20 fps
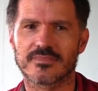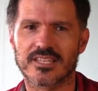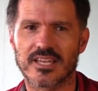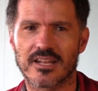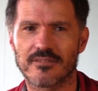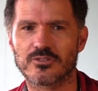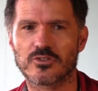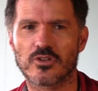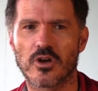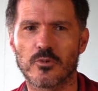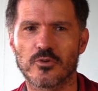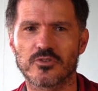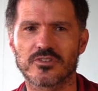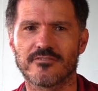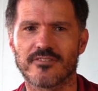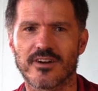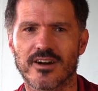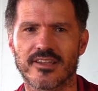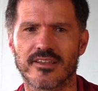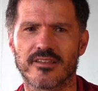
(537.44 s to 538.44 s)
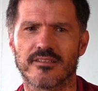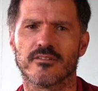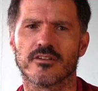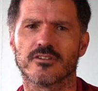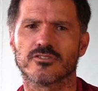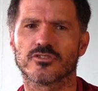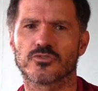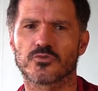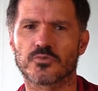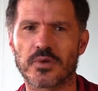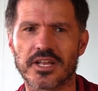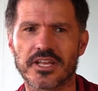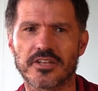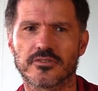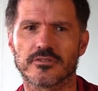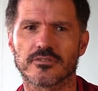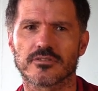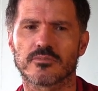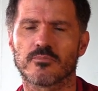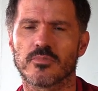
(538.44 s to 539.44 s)
kind of a double divide, not just
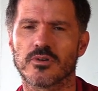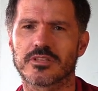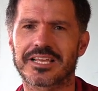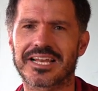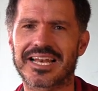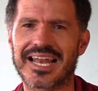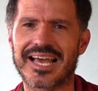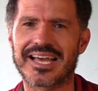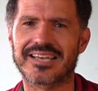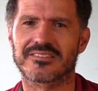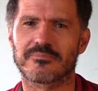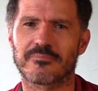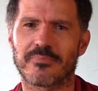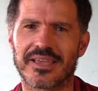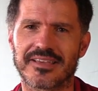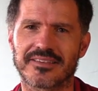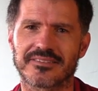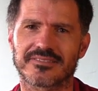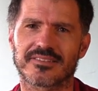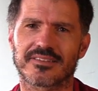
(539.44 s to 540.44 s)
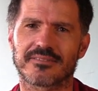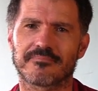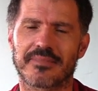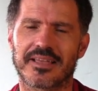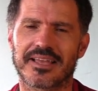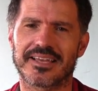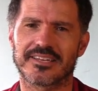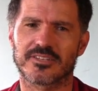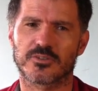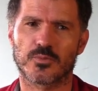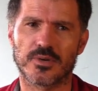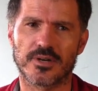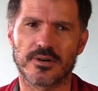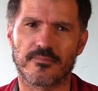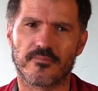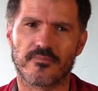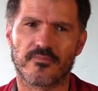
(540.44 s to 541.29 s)
religious, but class based as well.